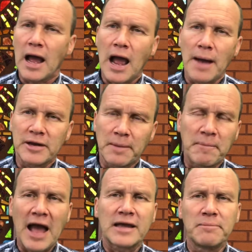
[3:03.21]
I would get
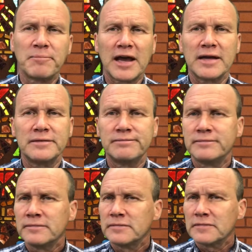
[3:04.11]
back in bed,
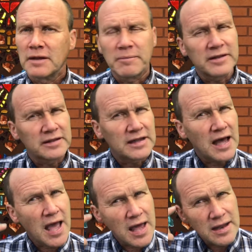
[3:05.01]
but
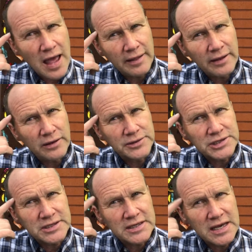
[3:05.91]
then that little
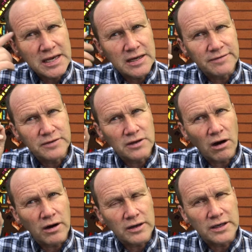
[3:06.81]
seed of
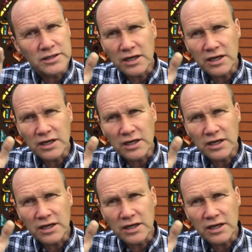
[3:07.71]
darkness,